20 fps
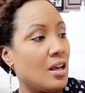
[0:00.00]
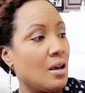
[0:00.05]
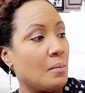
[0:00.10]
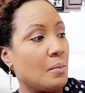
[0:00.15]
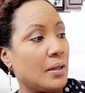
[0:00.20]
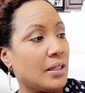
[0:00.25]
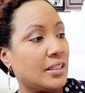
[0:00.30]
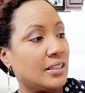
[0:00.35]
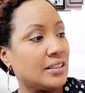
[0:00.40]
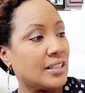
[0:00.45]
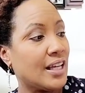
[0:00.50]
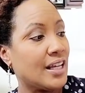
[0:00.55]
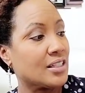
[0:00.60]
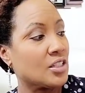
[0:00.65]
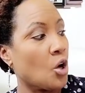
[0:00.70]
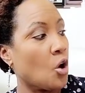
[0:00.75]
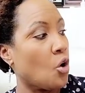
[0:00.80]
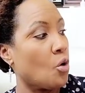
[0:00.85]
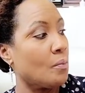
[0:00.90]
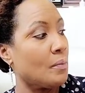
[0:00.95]
but it says
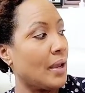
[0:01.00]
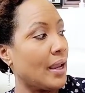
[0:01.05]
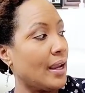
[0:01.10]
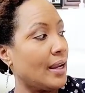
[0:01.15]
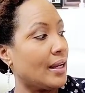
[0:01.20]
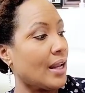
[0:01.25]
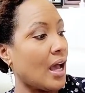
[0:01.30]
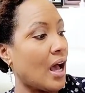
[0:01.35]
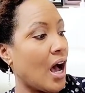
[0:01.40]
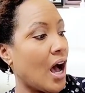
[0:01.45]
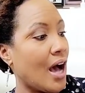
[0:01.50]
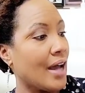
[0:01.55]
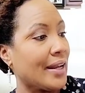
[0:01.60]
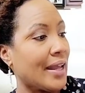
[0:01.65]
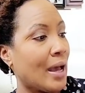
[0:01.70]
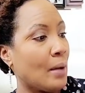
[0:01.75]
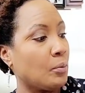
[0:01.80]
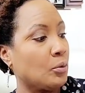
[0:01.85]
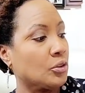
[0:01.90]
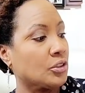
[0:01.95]
homemade hot
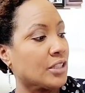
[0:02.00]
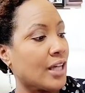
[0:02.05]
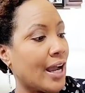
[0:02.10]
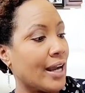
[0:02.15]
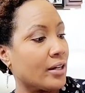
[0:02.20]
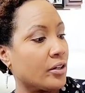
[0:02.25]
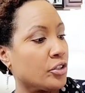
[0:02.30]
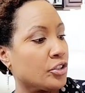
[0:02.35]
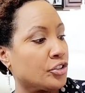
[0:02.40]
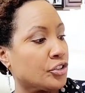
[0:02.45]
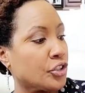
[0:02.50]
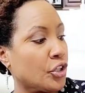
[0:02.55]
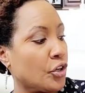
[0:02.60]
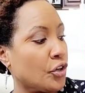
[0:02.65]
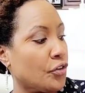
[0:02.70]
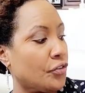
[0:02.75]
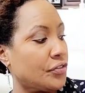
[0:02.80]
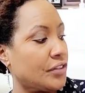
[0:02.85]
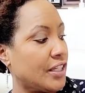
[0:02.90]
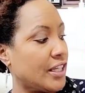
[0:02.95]
apple cider
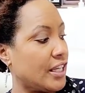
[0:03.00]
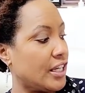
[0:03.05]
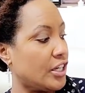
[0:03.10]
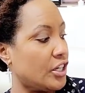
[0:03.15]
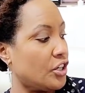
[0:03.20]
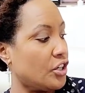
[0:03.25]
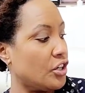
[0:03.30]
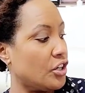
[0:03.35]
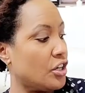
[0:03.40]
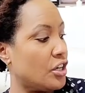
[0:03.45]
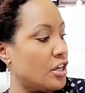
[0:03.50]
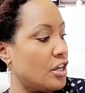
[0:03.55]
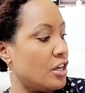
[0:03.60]
served here,